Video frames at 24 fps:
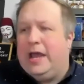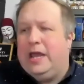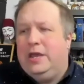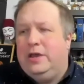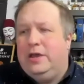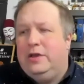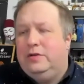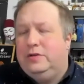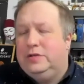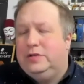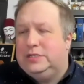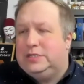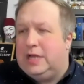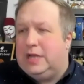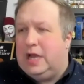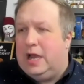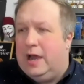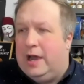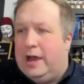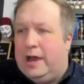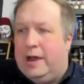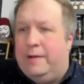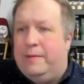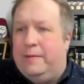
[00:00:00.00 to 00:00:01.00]
used,
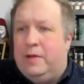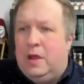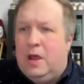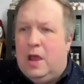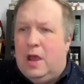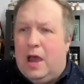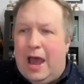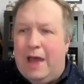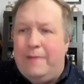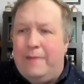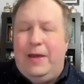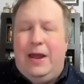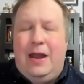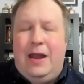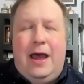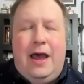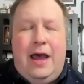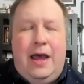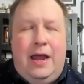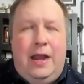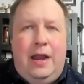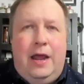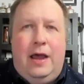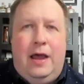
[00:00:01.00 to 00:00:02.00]
I've been
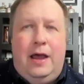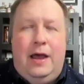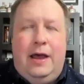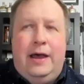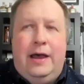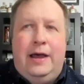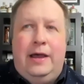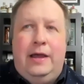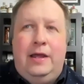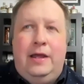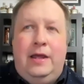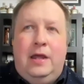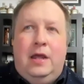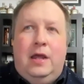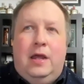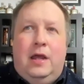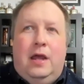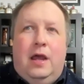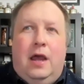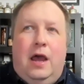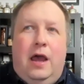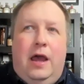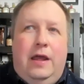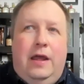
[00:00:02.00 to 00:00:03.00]
on,
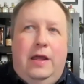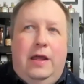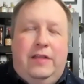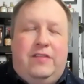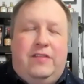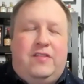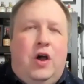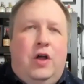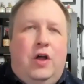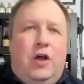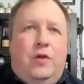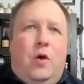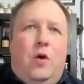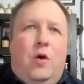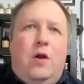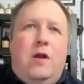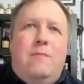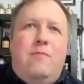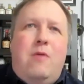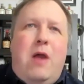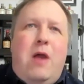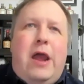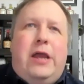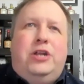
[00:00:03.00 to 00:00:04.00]
it's called
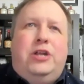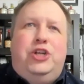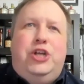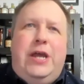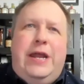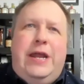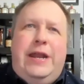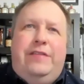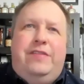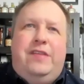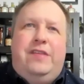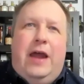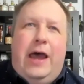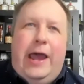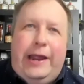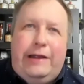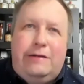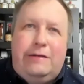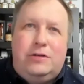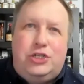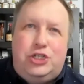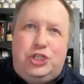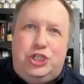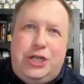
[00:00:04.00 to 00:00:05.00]
Ornebrac gin. It's an
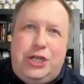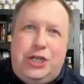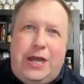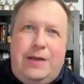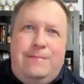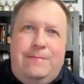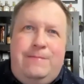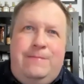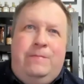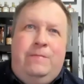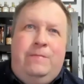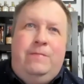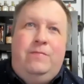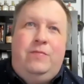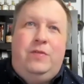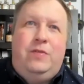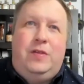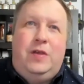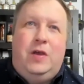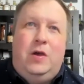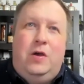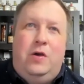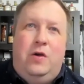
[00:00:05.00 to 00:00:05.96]
Irish gin. So